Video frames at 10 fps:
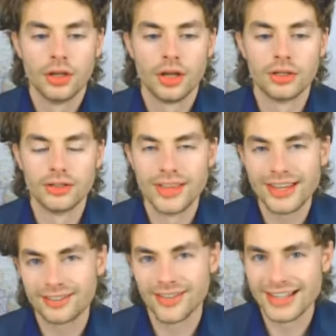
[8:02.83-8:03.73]
And
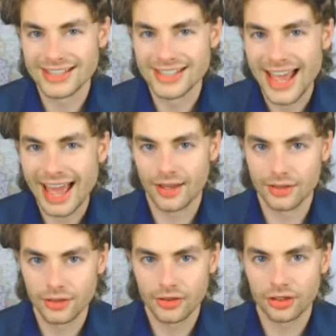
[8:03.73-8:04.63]
this is yet
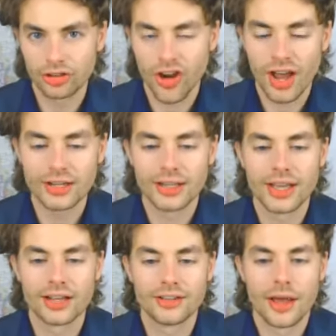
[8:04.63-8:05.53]
another shining
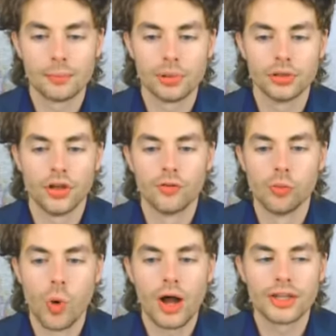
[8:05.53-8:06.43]
example of
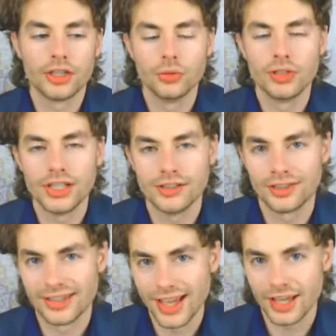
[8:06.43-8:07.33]
why you need to
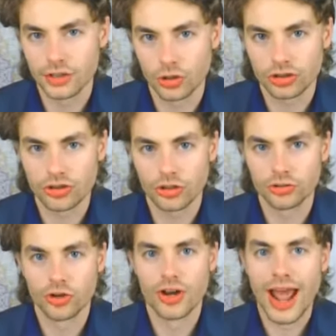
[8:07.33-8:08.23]
get your
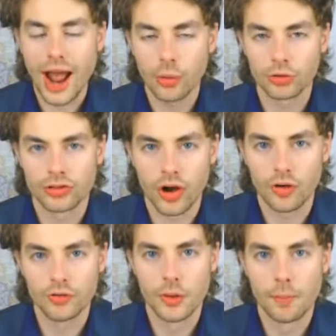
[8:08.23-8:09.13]
children out
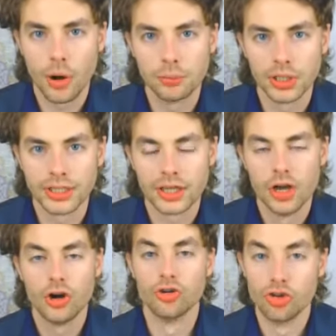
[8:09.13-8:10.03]
of the public
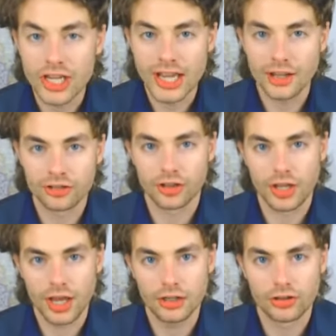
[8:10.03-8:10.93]

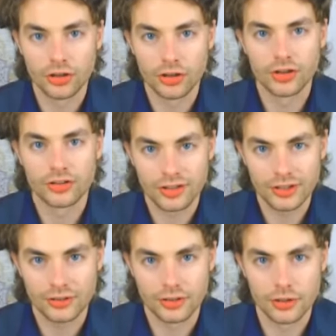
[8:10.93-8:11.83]
re-education
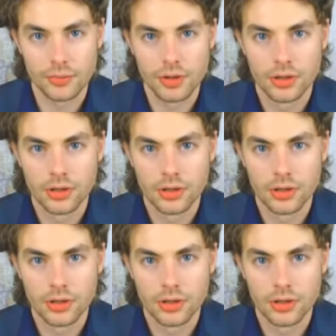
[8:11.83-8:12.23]
system.